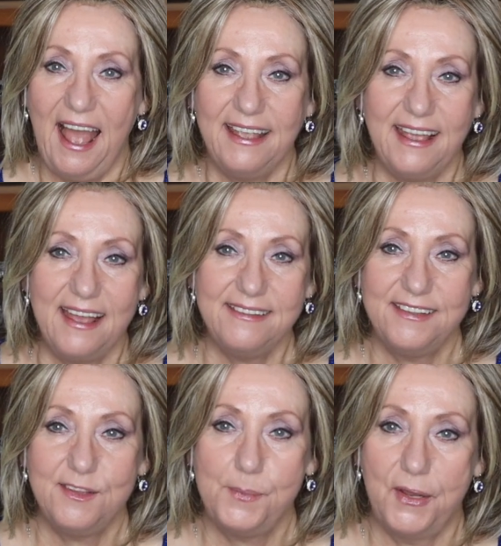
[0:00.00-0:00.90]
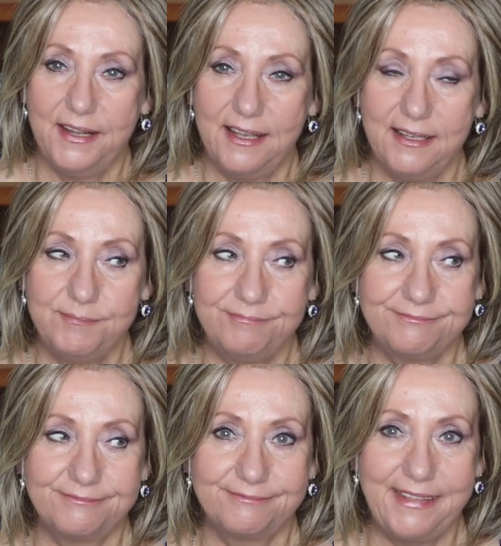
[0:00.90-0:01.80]
Hi guys, it's Monika.
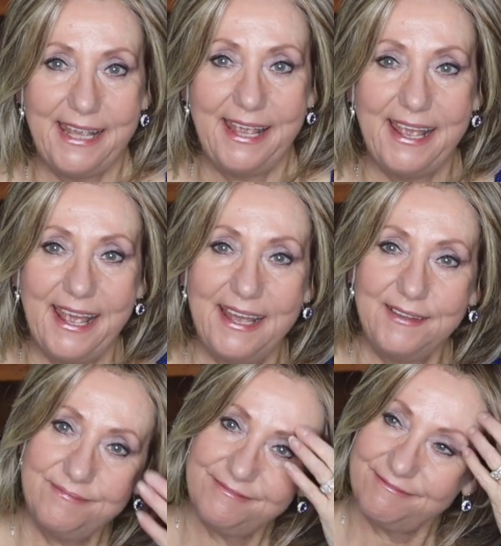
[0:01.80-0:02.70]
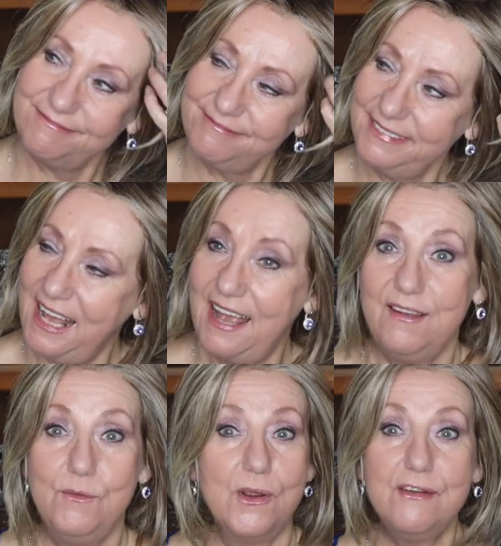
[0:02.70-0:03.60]
Yeah, I
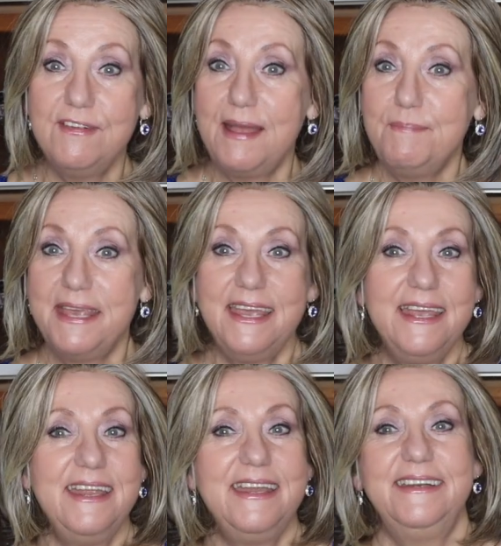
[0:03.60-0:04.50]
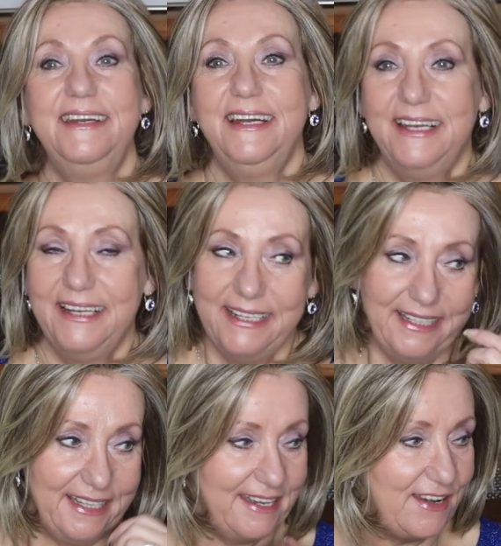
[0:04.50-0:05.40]
where have I been?
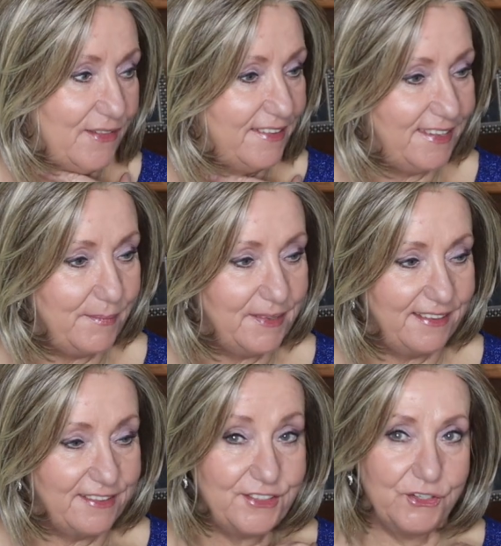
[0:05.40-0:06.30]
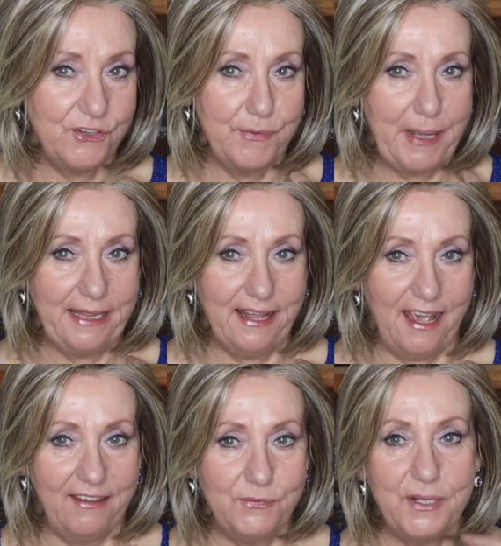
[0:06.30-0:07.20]
I know this seems like the story of my
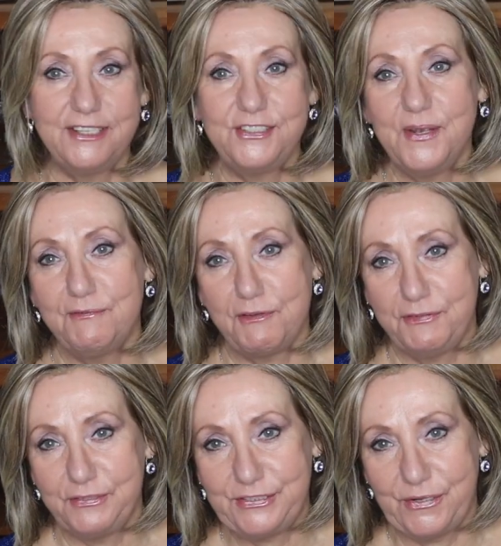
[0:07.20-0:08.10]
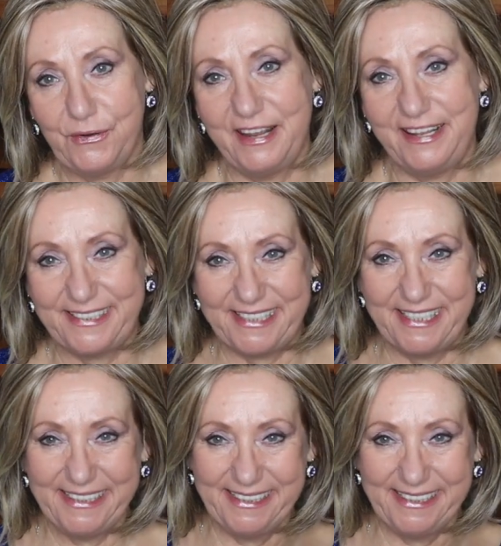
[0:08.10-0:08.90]
life. Well, I do have a few stories.